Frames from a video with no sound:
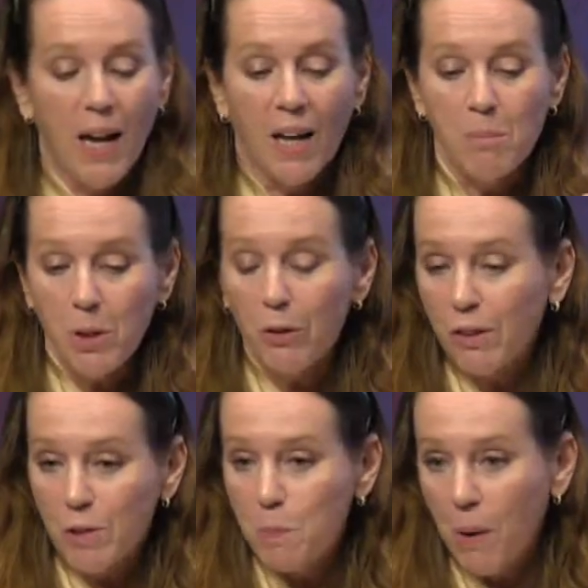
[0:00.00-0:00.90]
And
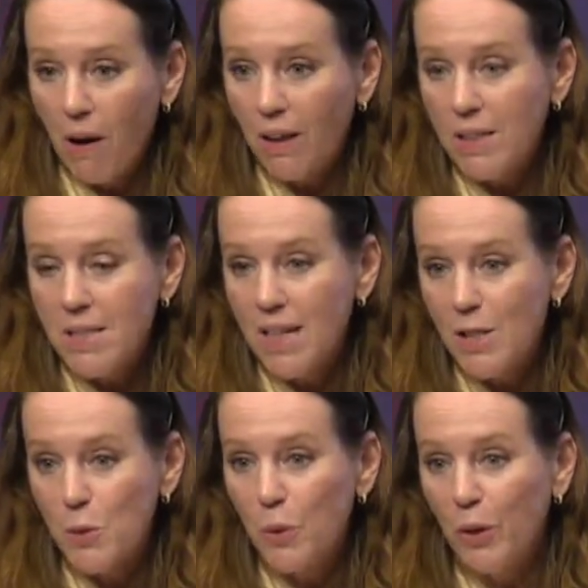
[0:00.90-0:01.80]
Muriel Spark had said
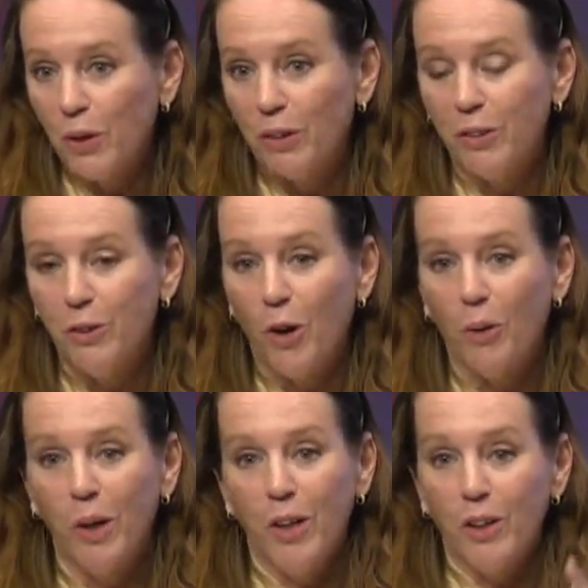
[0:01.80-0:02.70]
to her, you
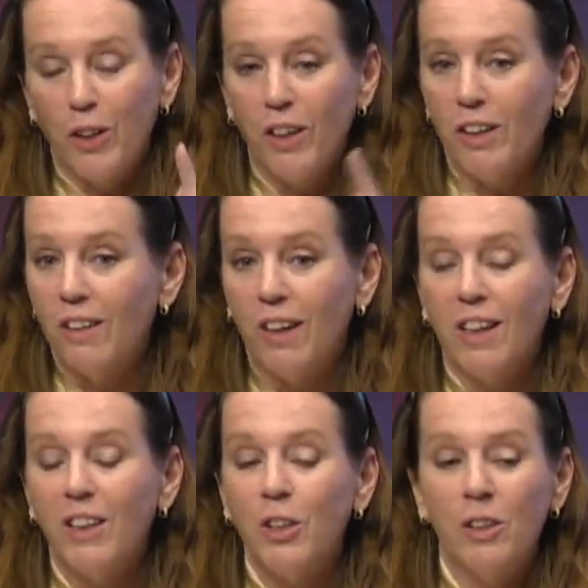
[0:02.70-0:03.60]
know,
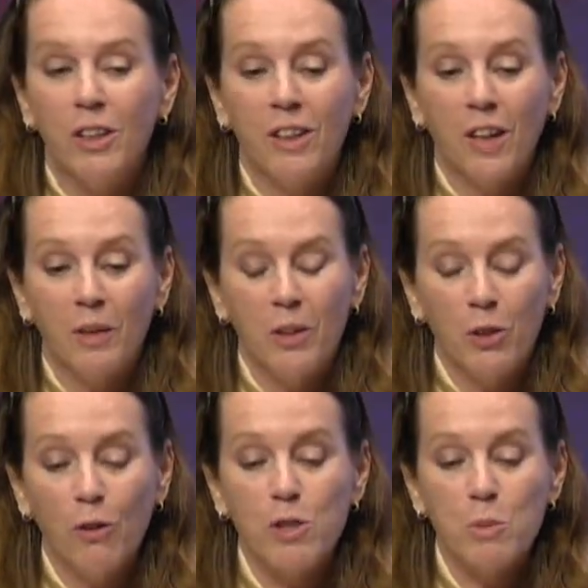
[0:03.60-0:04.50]
uh, you're
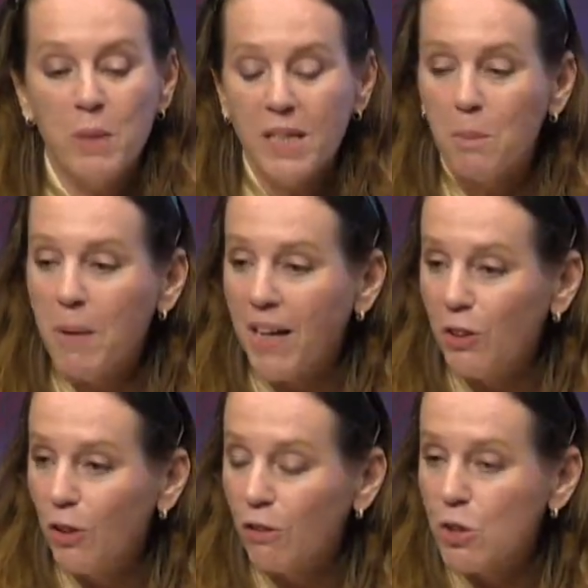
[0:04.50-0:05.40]
going to meet the man
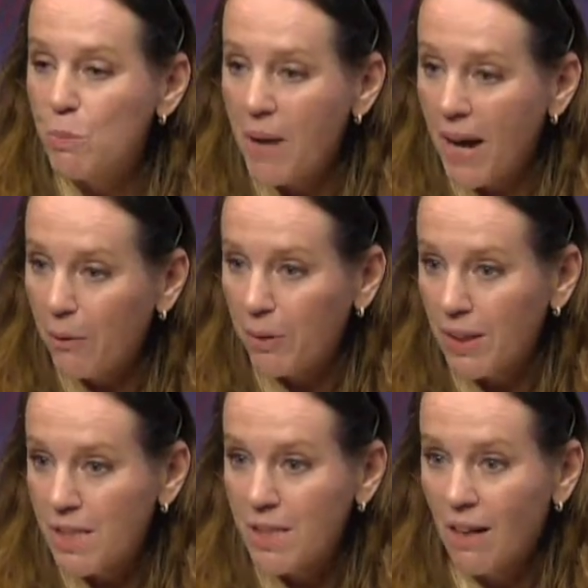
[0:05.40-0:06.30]
you're going to marry
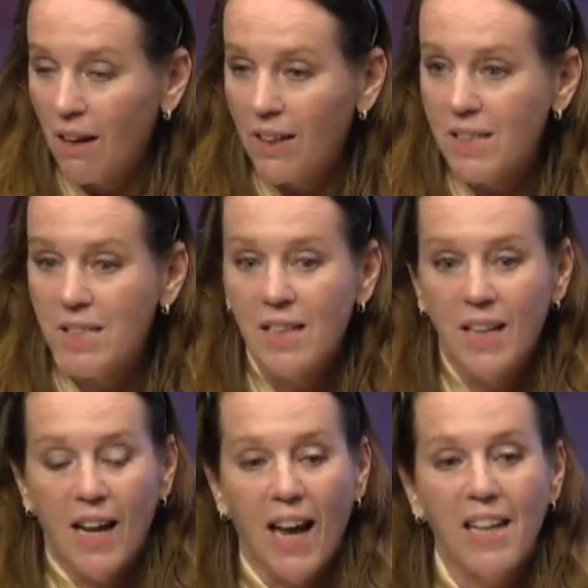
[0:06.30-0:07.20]
tonight.
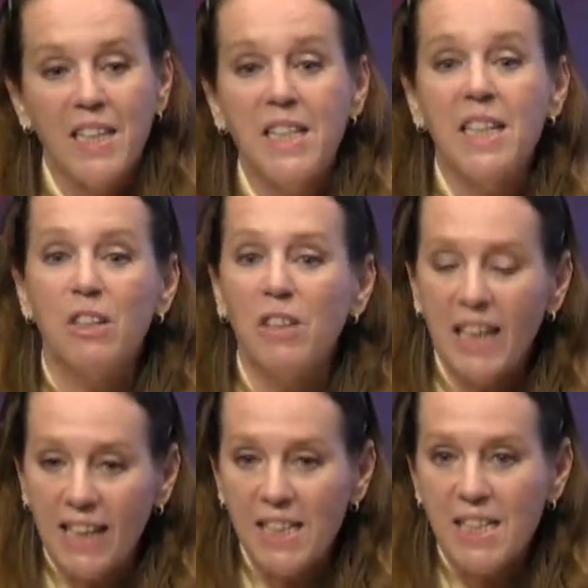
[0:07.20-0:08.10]
And a year
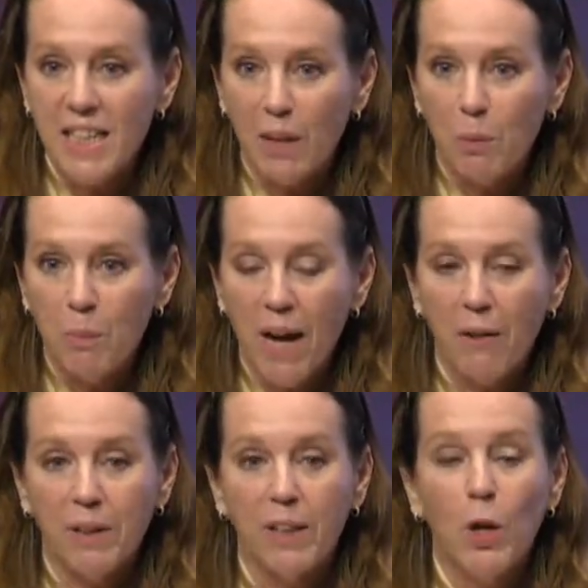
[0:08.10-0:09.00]
later, they were
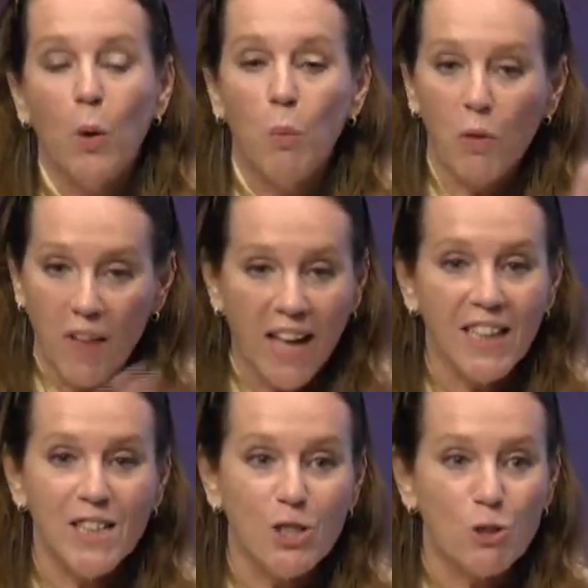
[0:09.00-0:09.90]
married. Well, that
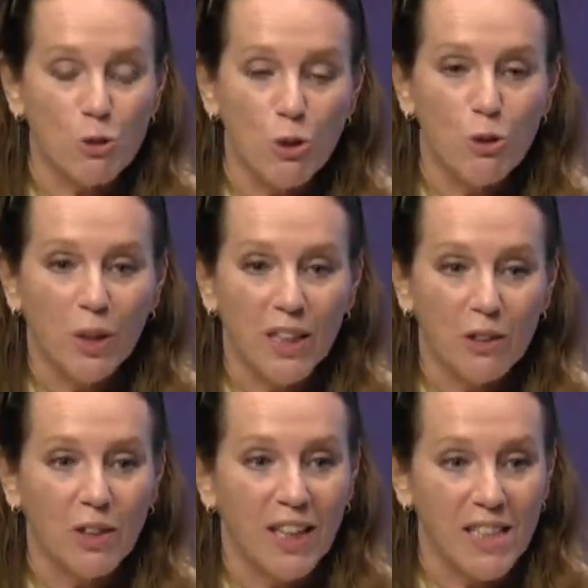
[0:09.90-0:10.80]
is true. A
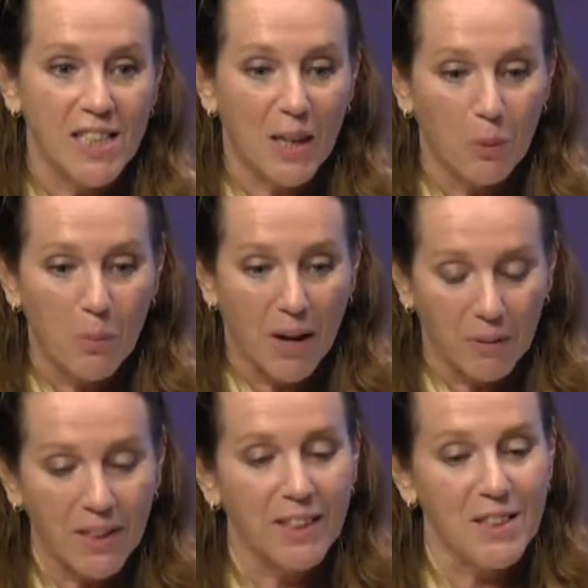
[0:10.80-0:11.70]
year later, they were
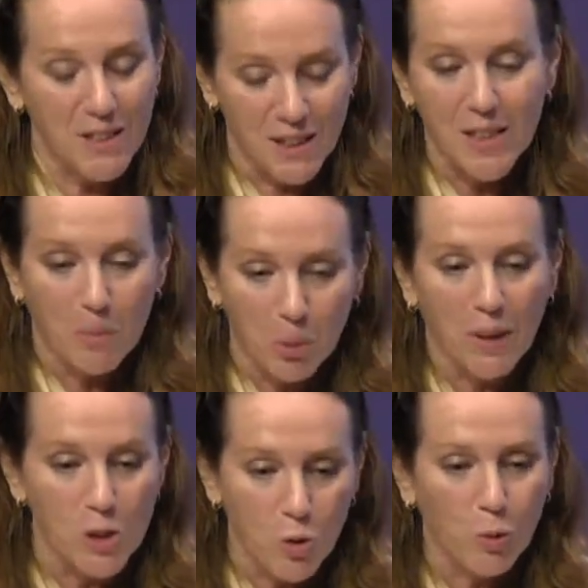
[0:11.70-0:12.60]
married, and the
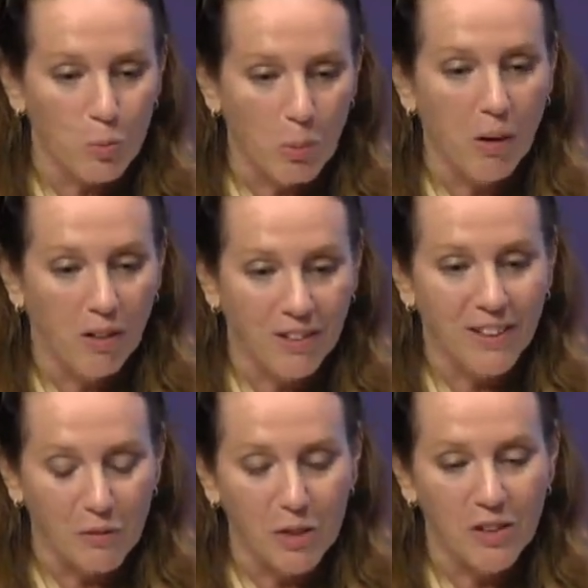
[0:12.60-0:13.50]
W.H. Auden part and
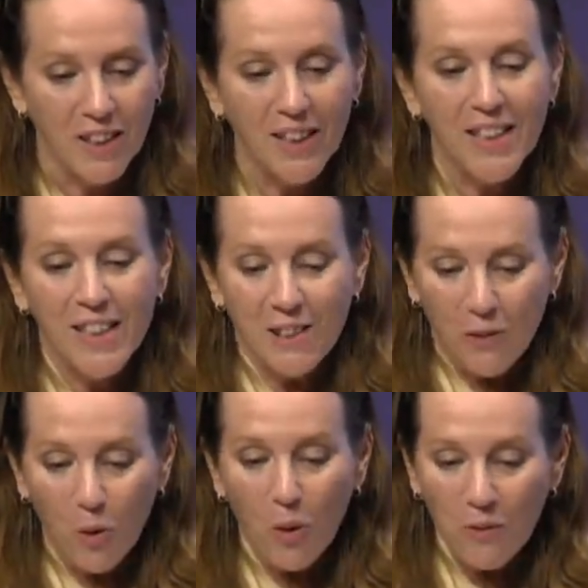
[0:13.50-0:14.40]
everything.
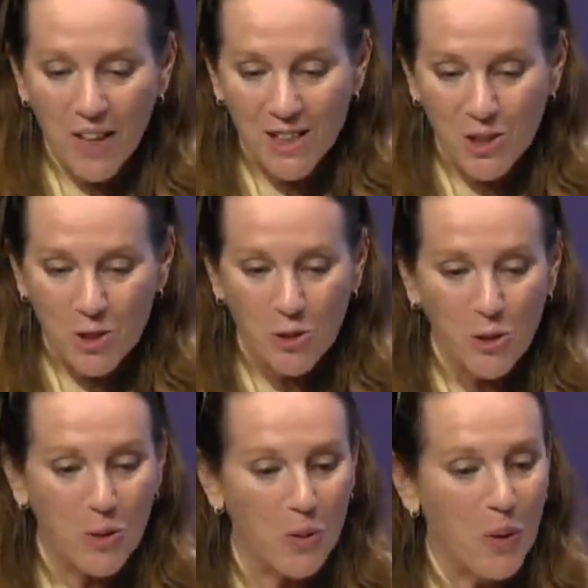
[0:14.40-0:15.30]
All of that's
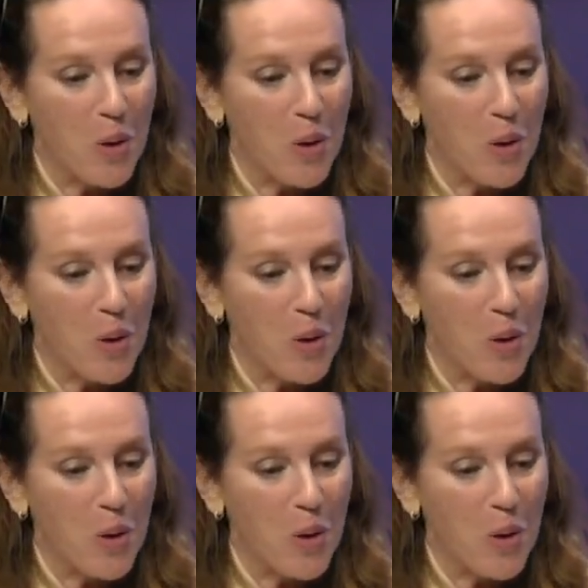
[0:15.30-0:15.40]
true.